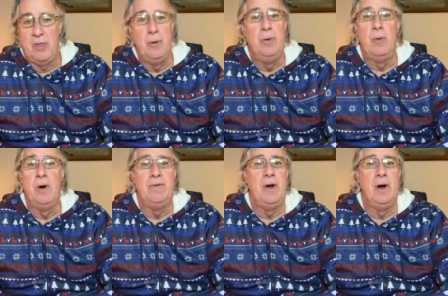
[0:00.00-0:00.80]
through the
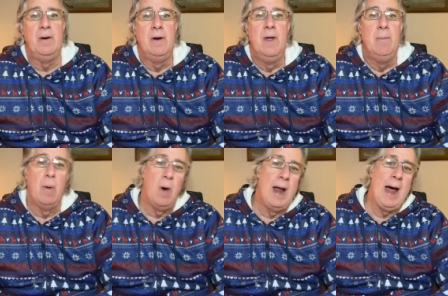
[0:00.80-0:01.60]
roof here.
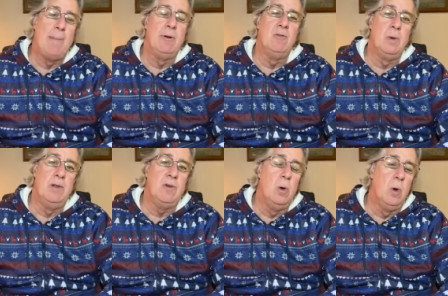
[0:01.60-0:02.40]
But what happens
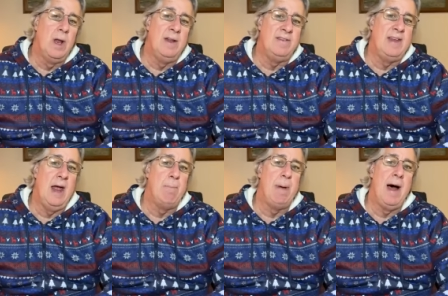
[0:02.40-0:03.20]
when it's cool and it's
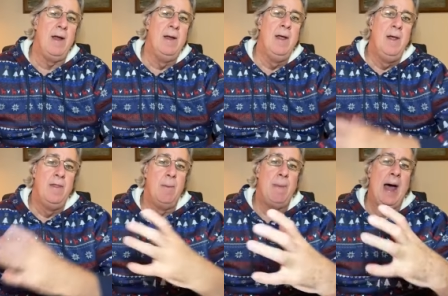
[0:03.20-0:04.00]
damp out?
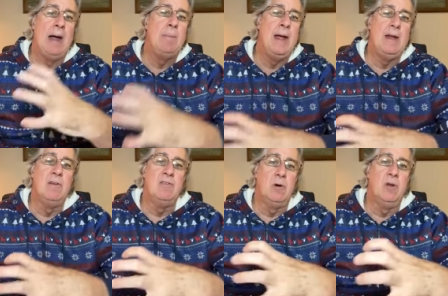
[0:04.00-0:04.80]
The mag
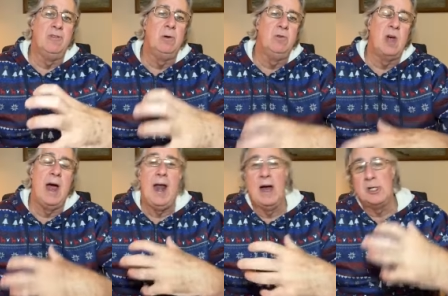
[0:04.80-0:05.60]
making the soil so
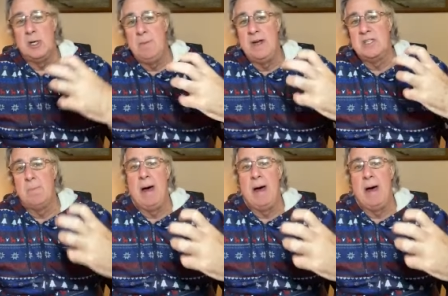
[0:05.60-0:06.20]
tight actually makes